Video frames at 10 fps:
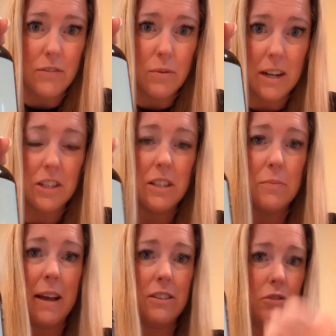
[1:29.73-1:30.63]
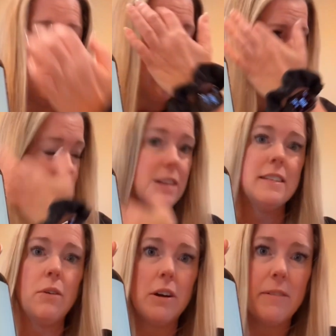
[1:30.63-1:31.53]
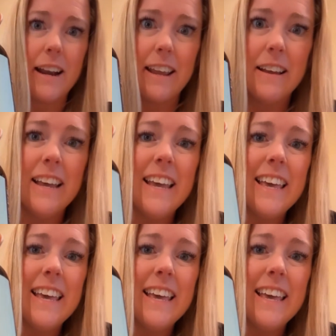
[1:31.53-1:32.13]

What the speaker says: If you're watching this past June 10th, well, it's out already.